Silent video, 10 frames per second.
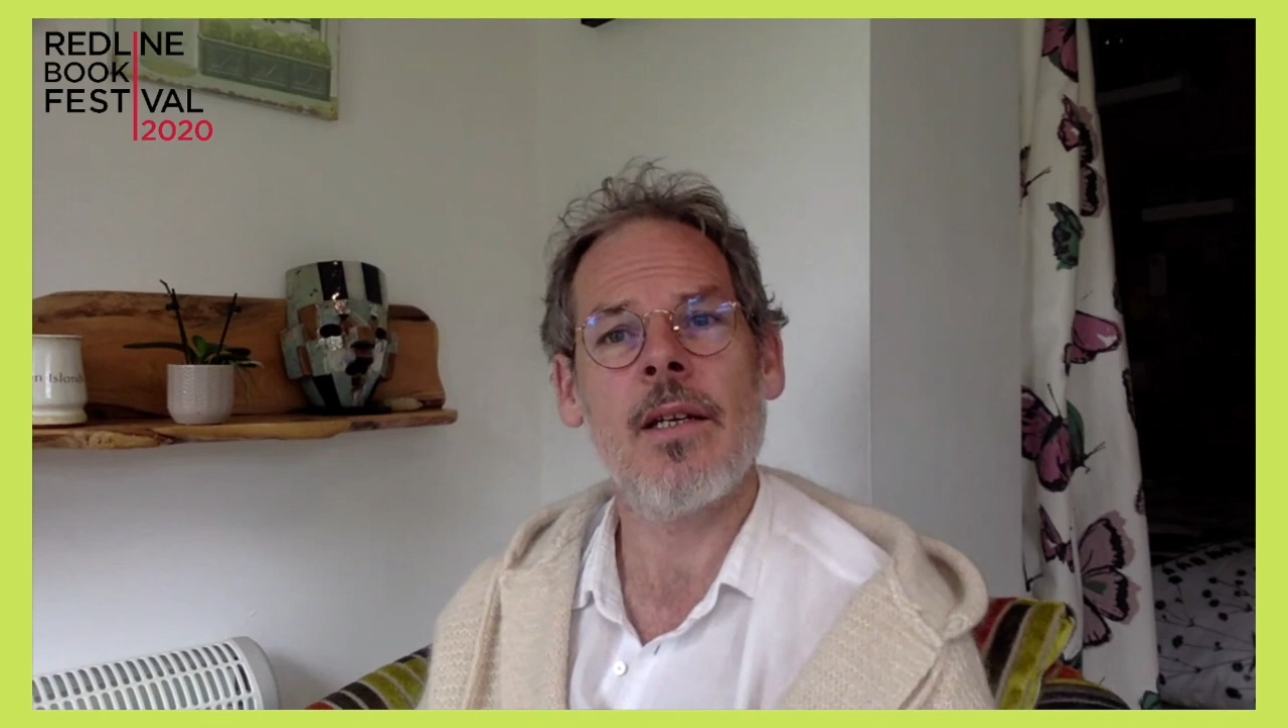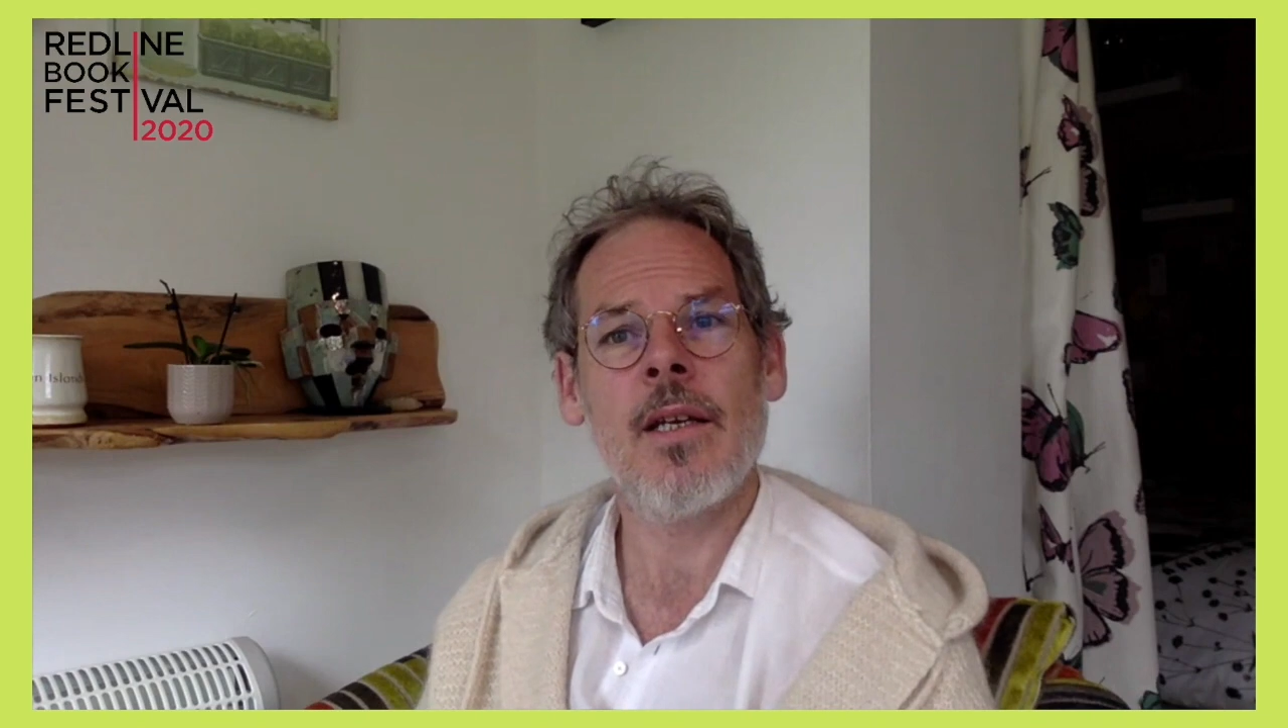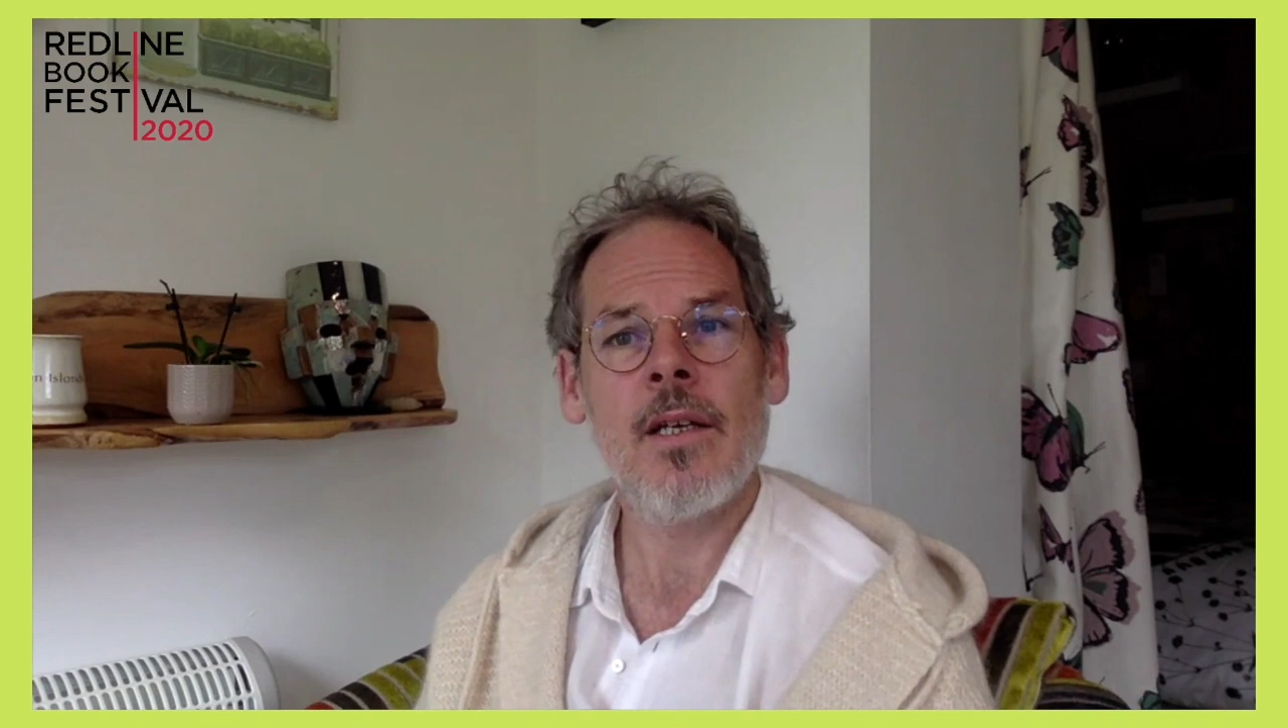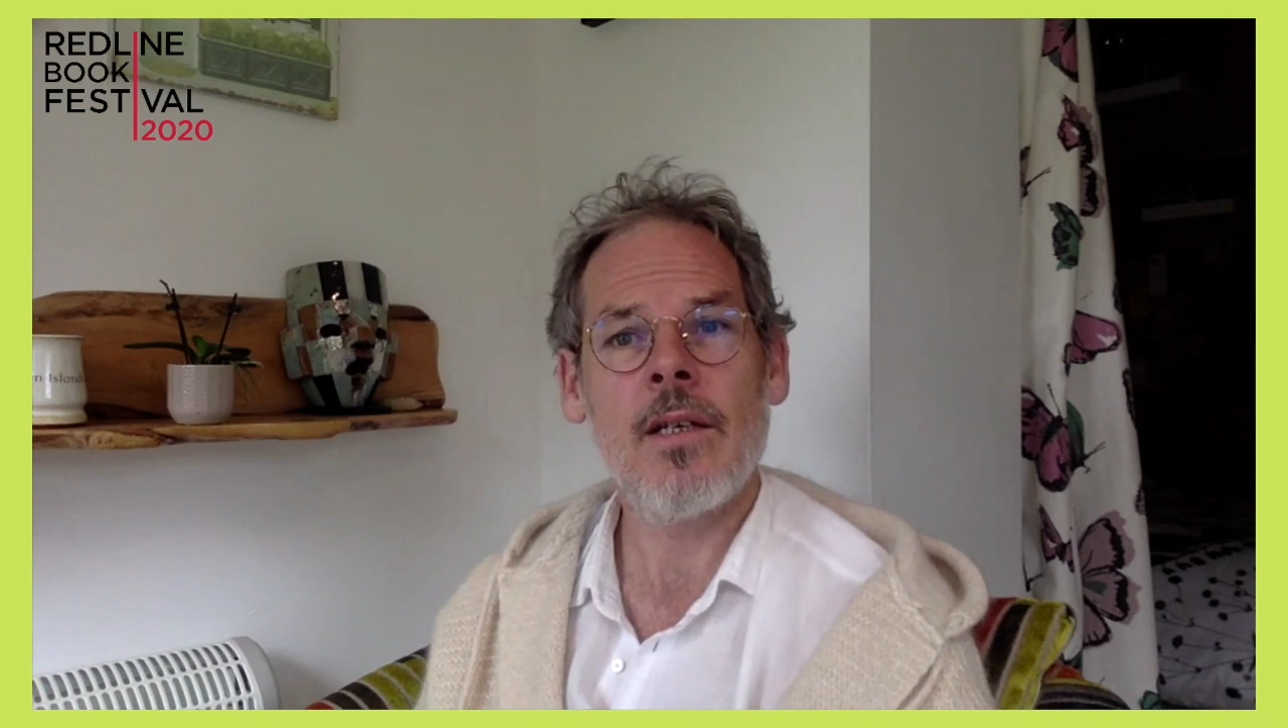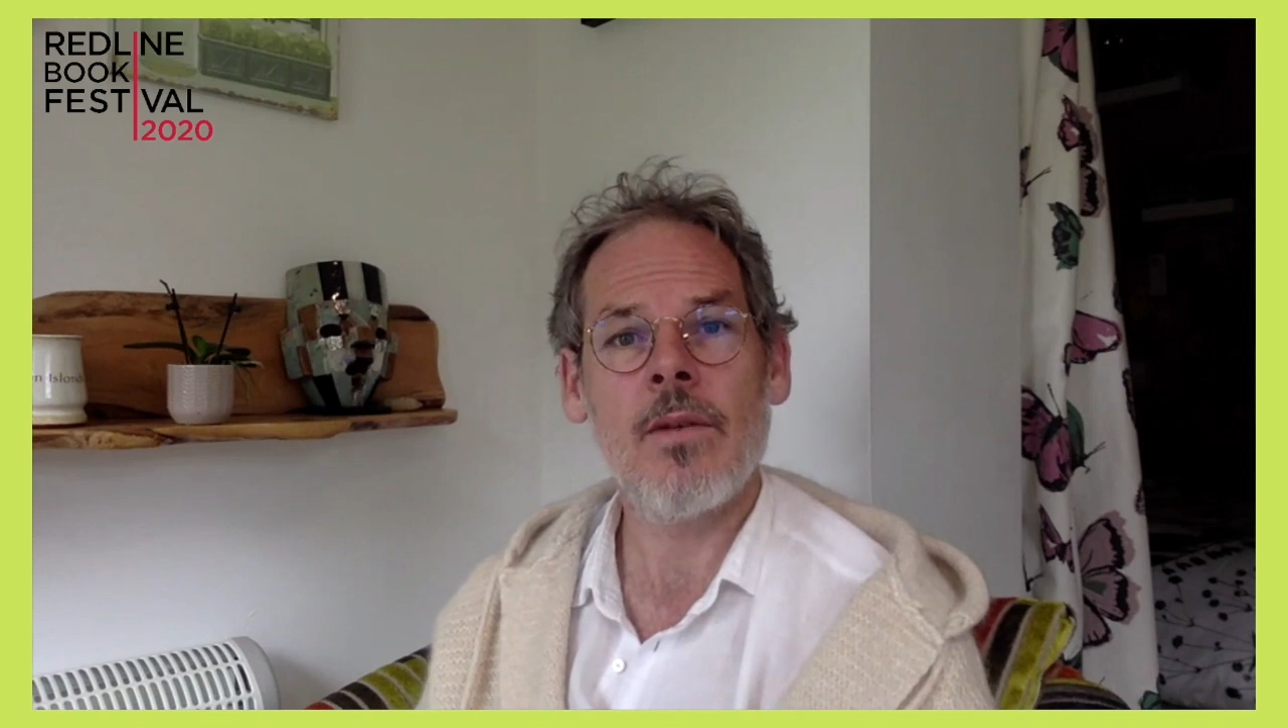
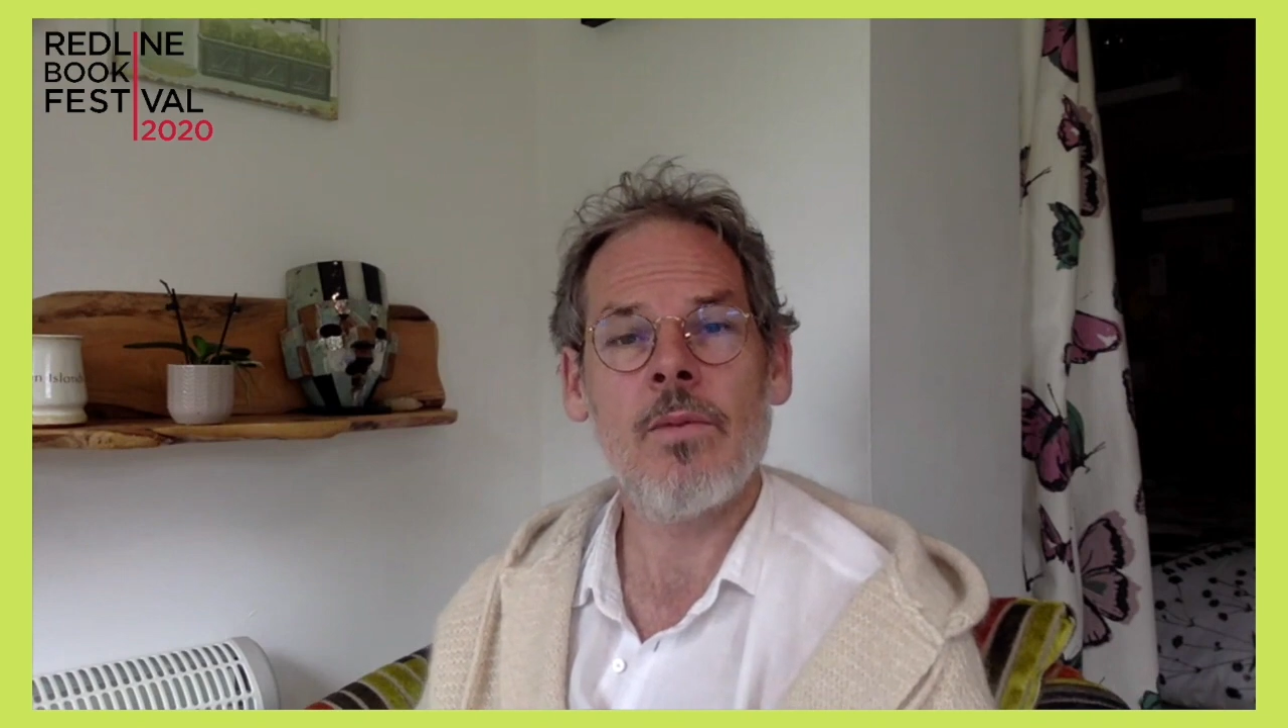to the